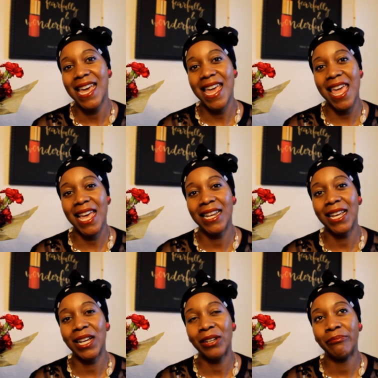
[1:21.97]
And
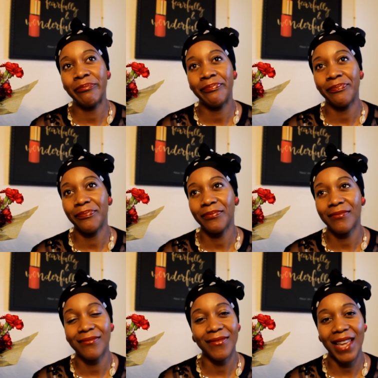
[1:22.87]
um,
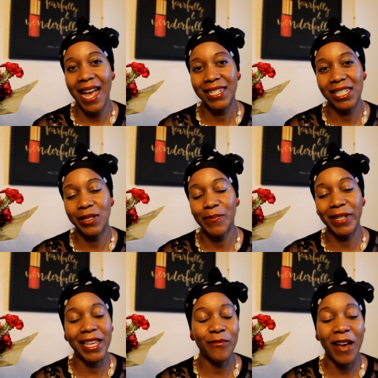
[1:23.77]
I just
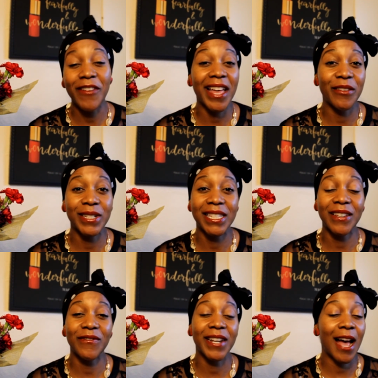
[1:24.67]
believe my father was
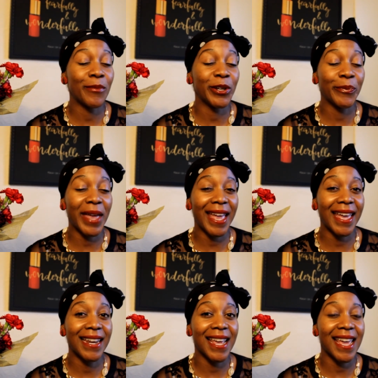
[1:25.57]
a phenomenal
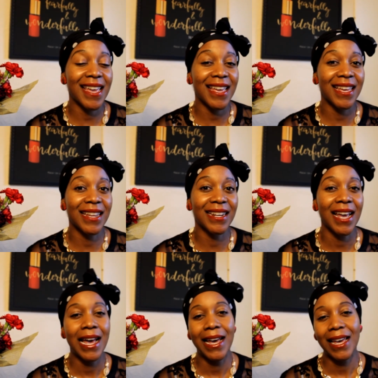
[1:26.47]
man and
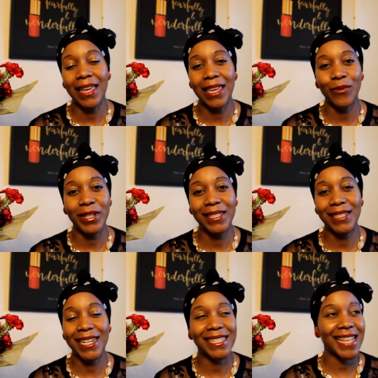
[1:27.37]
he was
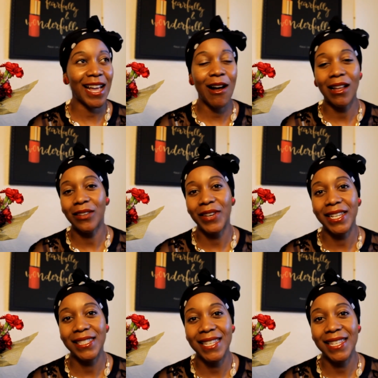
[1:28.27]
just like all of us.